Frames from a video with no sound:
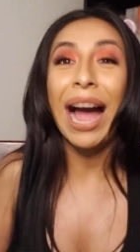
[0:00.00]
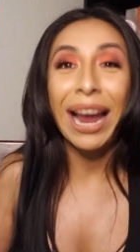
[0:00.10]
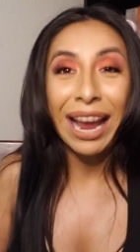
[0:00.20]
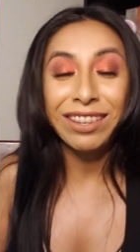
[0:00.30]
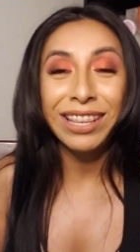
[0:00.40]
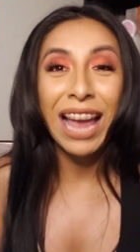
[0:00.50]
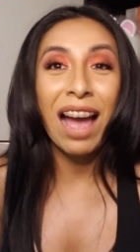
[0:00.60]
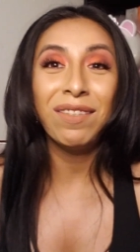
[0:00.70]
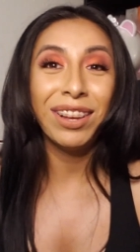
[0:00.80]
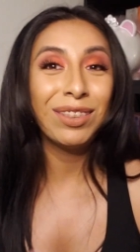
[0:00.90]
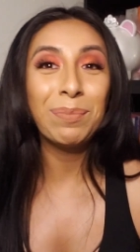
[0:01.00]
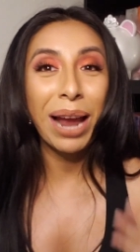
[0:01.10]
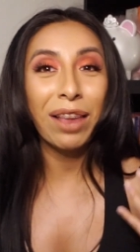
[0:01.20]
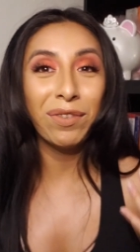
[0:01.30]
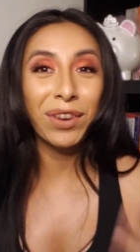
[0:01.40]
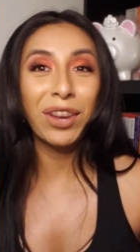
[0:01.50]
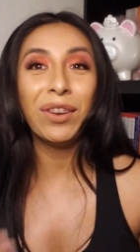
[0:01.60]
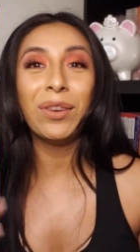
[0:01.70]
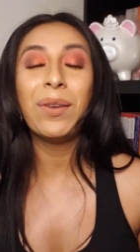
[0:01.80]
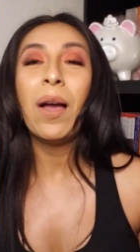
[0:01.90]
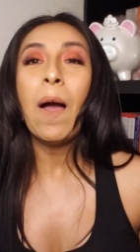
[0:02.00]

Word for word: I actually have a surprise for you